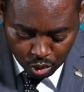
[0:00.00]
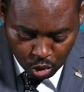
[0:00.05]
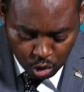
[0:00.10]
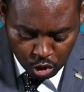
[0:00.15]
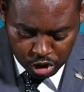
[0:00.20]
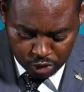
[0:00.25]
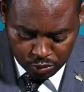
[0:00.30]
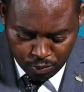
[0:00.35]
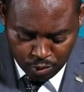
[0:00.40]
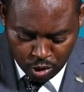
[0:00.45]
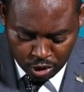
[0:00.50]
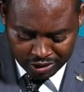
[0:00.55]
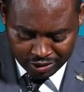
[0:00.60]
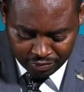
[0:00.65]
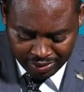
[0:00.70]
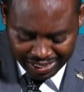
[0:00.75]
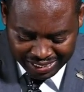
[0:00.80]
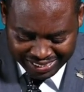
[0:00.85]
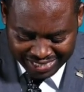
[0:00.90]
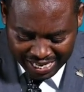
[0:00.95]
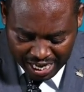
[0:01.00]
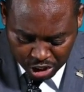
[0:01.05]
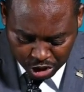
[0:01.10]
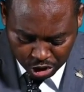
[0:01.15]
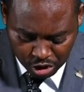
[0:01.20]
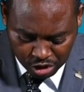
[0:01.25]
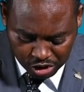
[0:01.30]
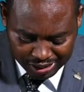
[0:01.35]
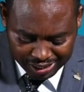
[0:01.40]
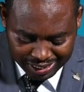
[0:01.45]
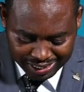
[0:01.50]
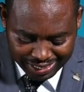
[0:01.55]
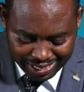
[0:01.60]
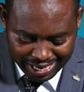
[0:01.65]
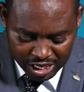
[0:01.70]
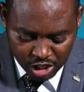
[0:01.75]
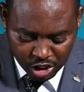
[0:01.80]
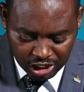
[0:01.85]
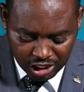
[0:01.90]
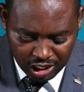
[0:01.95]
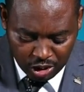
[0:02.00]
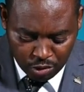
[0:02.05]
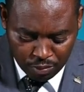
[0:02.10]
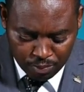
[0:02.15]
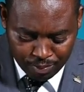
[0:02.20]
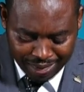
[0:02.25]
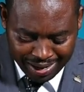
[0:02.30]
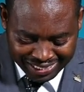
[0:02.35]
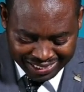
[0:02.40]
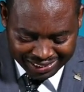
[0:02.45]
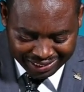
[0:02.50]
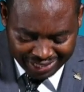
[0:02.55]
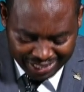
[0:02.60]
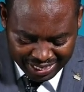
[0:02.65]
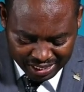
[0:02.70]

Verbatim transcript: who smote great nations and slew mighty